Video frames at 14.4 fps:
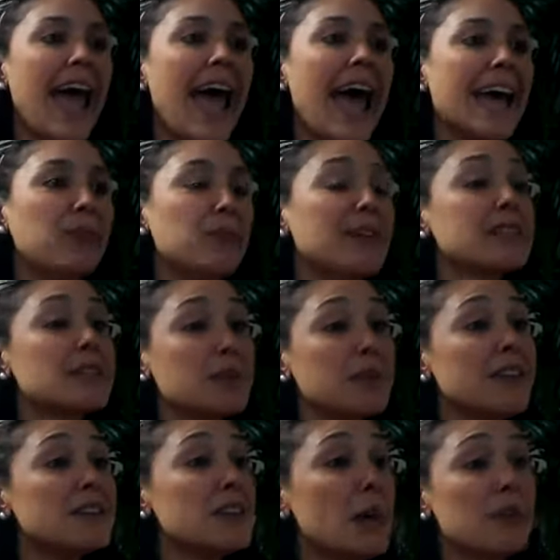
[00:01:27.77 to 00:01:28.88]
And that's going to be
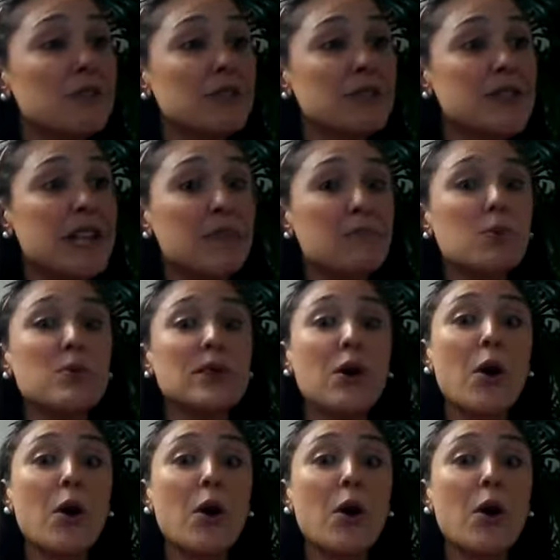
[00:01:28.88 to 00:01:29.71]
the topic for today, but we